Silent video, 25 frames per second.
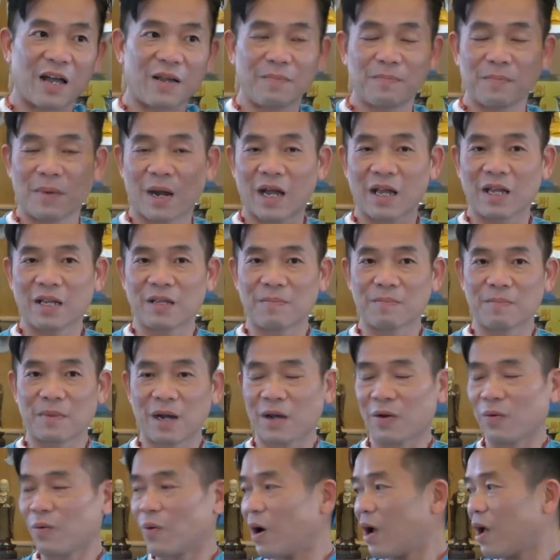My
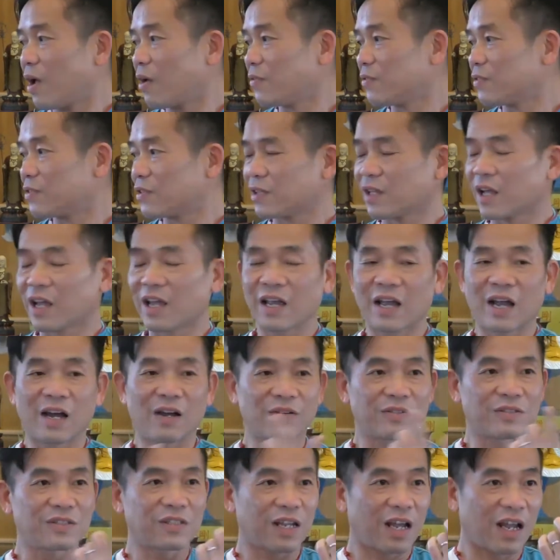wife stayed
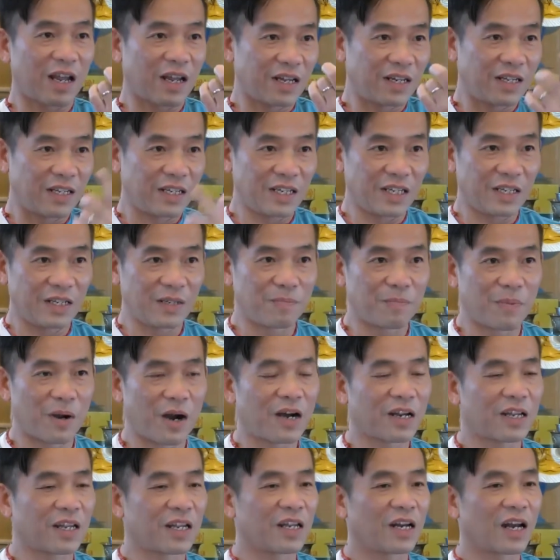outside in the
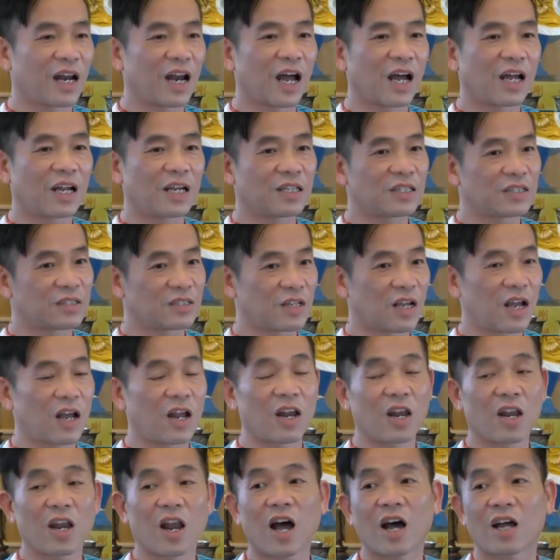parking lot. It's a
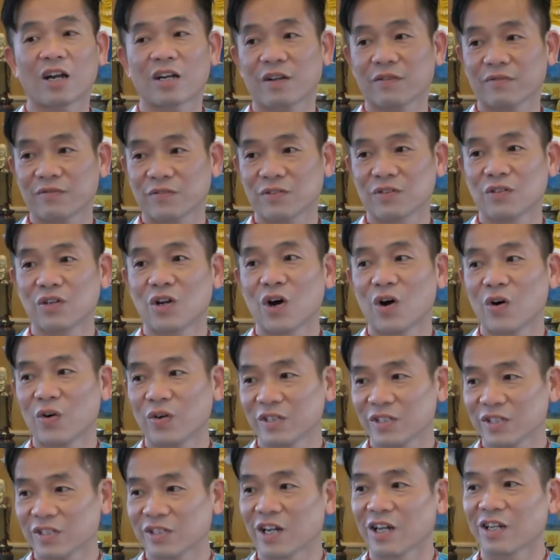lot of snow.
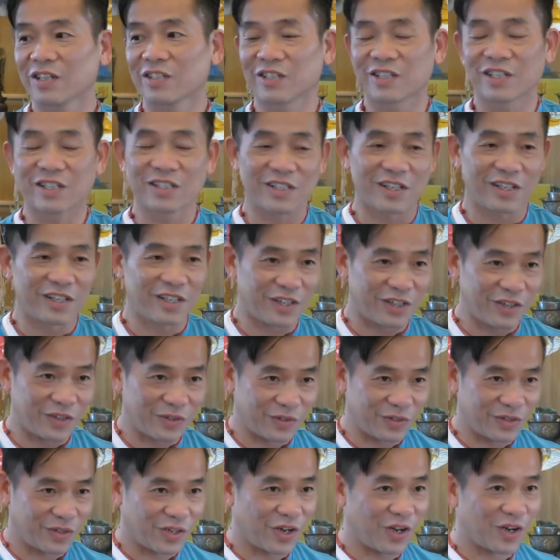It's not just little
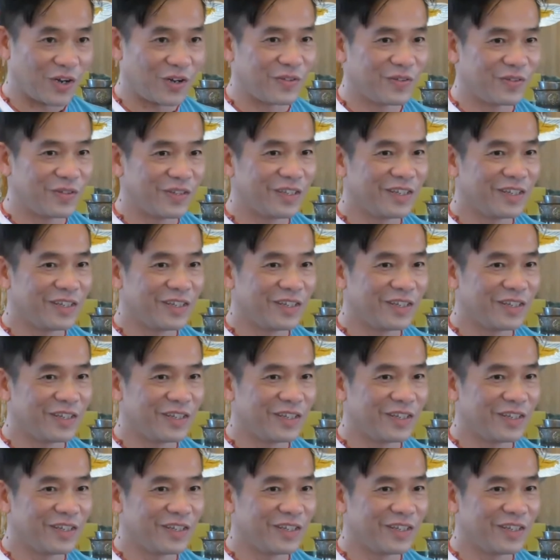snow.